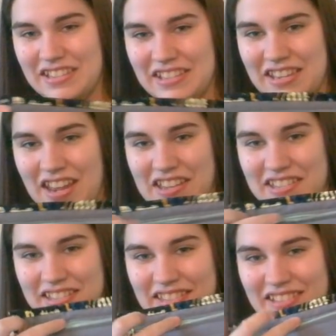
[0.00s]

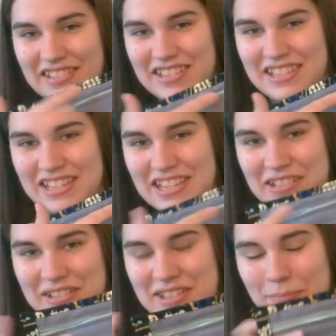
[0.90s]
Nice
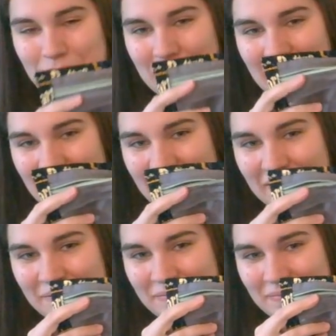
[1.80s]
teal zipper there.
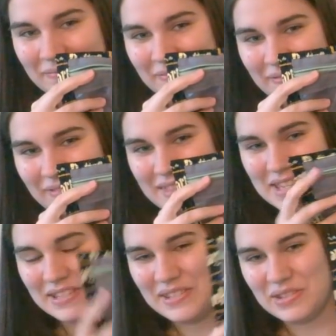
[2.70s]

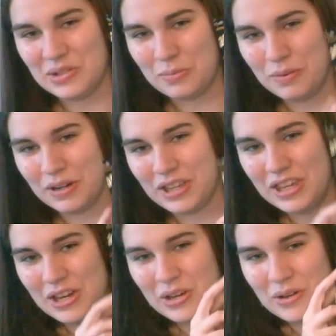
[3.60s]
Super
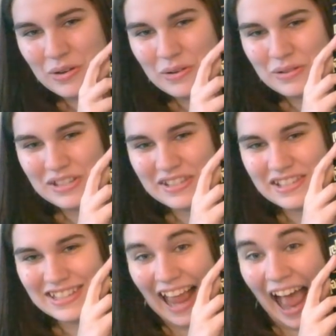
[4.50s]
cute.
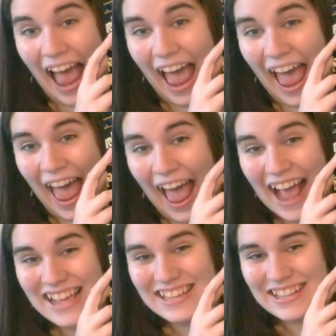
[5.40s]

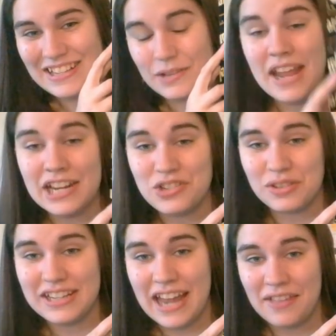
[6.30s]
So
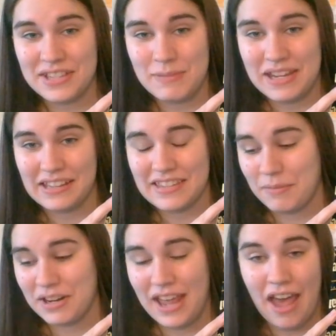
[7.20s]
naturally now this means I'm
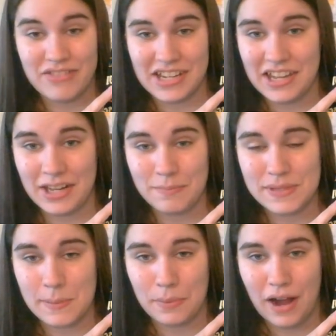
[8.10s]
going to have to kit up
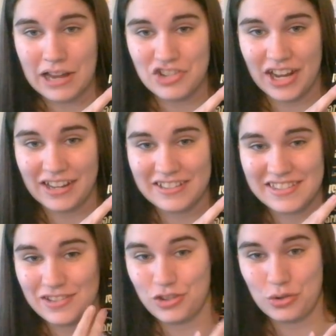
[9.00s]
some projects
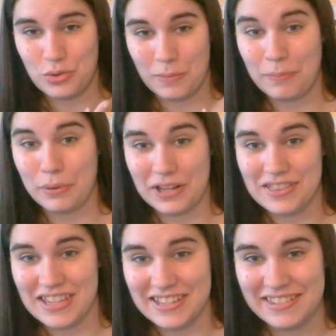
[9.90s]
to put in
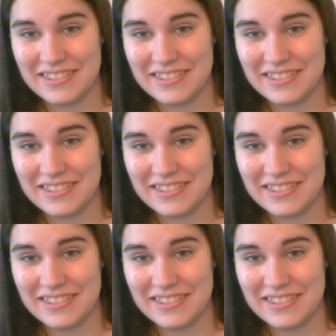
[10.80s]
these.